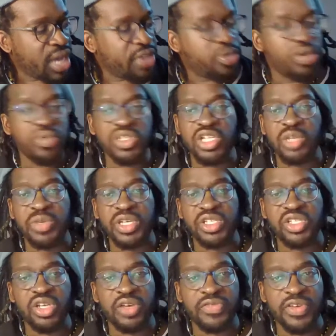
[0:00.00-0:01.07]
thought it was going to be at
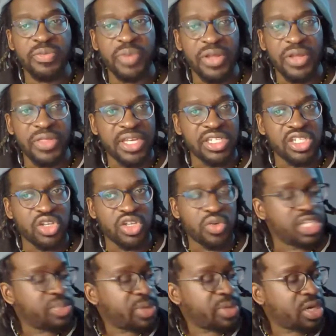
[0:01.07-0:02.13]
Surfid, but I think it's at
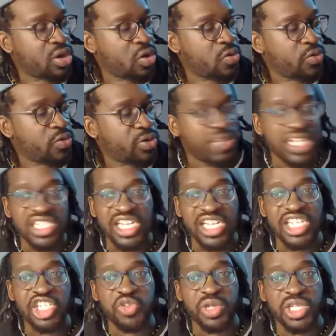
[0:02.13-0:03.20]
Queen's Park Oval. If there's
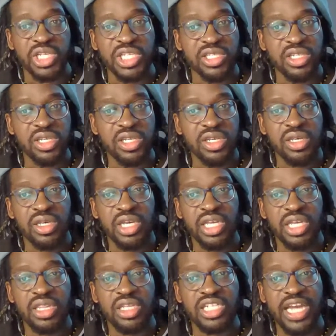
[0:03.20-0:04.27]
any Trinnies
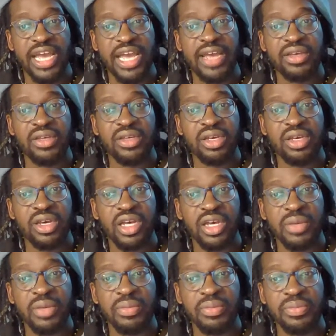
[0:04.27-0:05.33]
in the chat,
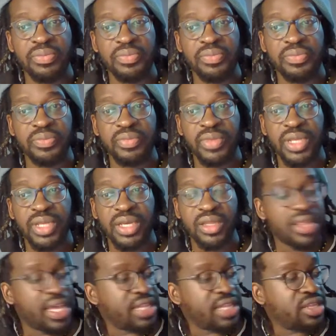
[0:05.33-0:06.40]
then
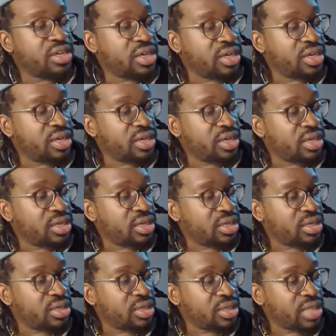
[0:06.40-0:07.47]
let
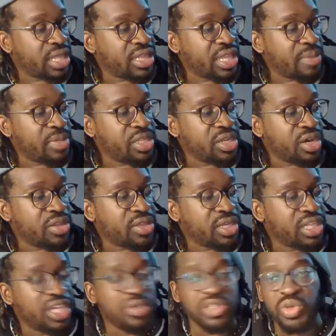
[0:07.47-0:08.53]
me know. I think
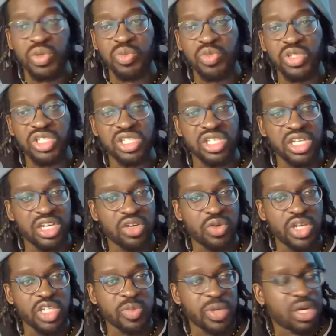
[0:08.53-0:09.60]
Leewards Windwards is at
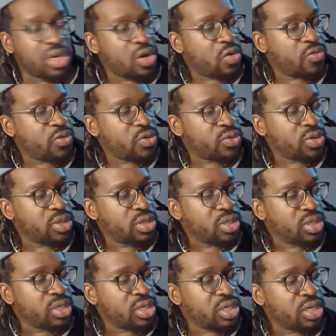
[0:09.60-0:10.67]
Queen's Park Oval.
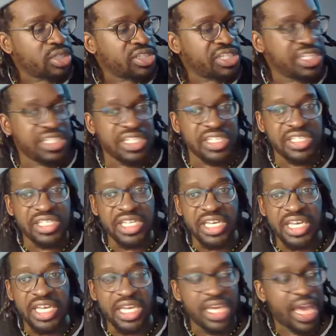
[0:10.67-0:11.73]

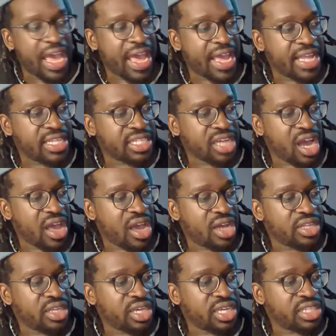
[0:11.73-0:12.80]
CCC and
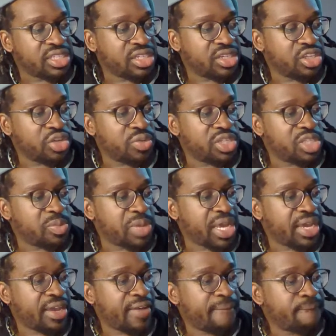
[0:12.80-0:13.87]
Guyana is at UE
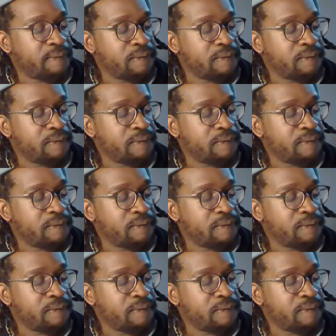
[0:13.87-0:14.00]
Spec.